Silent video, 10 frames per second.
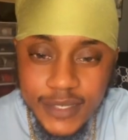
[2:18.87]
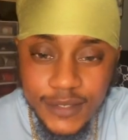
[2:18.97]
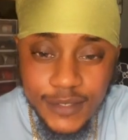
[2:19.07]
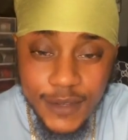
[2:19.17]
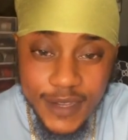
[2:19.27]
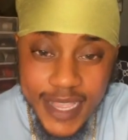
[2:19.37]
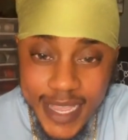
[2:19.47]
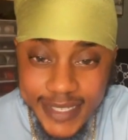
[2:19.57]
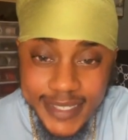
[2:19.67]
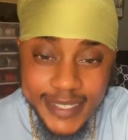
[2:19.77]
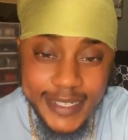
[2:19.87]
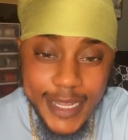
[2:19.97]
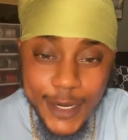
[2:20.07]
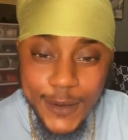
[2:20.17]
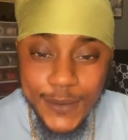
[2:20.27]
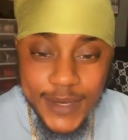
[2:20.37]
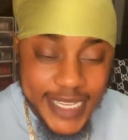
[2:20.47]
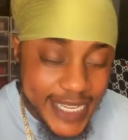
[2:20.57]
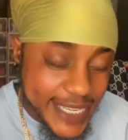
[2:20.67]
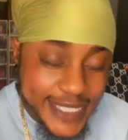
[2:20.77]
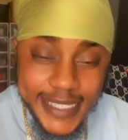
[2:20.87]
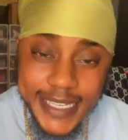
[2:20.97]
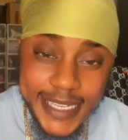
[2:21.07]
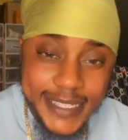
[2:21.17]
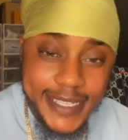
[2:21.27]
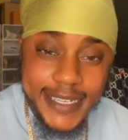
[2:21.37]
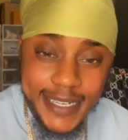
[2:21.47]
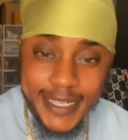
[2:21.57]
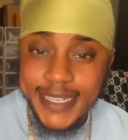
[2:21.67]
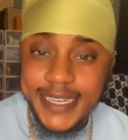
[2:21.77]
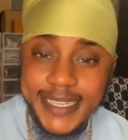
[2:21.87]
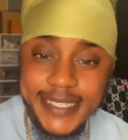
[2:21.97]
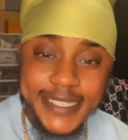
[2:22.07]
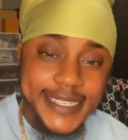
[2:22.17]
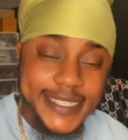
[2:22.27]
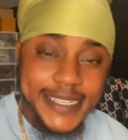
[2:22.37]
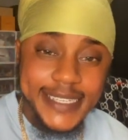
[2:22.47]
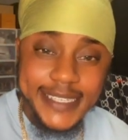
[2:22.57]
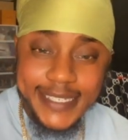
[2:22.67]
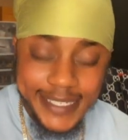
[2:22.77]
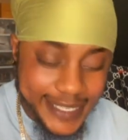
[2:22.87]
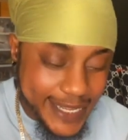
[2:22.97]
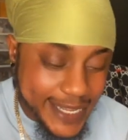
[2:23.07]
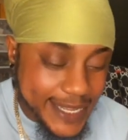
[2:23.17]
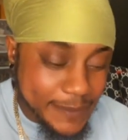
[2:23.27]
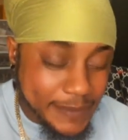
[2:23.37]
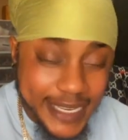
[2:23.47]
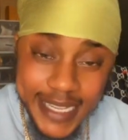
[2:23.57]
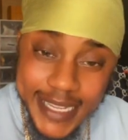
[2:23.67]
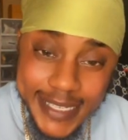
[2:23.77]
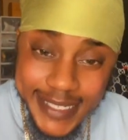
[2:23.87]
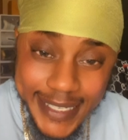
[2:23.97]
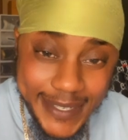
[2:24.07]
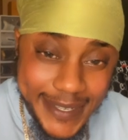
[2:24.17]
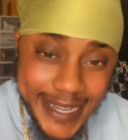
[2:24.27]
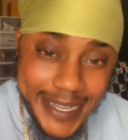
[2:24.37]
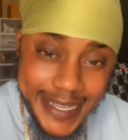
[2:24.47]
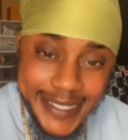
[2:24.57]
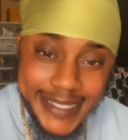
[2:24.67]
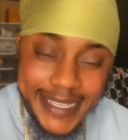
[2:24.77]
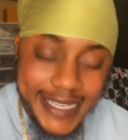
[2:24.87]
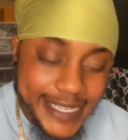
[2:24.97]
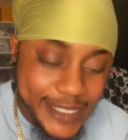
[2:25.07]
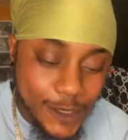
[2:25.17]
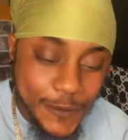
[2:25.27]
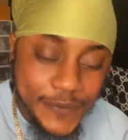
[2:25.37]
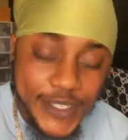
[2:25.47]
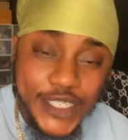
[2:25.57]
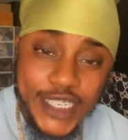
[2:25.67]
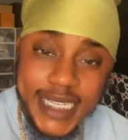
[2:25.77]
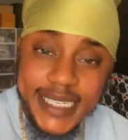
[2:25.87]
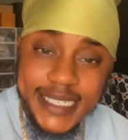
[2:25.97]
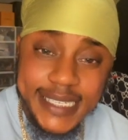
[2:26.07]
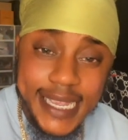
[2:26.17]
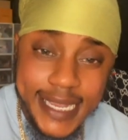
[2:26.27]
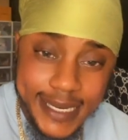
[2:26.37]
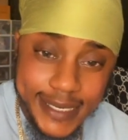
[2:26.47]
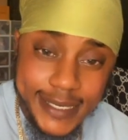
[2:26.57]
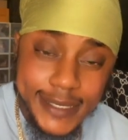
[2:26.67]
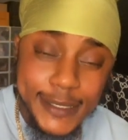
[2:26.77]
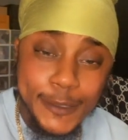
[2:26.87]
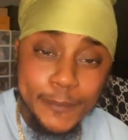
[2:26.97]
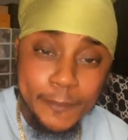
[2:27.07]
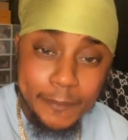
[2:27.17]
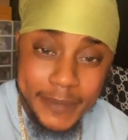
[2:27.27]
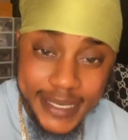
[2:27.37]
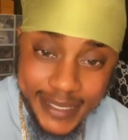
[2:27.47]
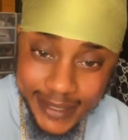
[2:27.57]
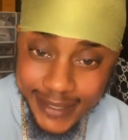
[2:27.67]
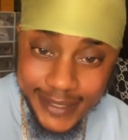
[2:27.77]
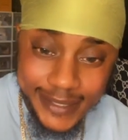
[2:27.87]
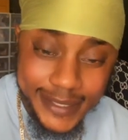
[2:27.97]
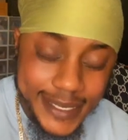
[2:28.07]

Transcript: So yes, not only is it the holiday season, but like I tell you guys, it is officially 10 months.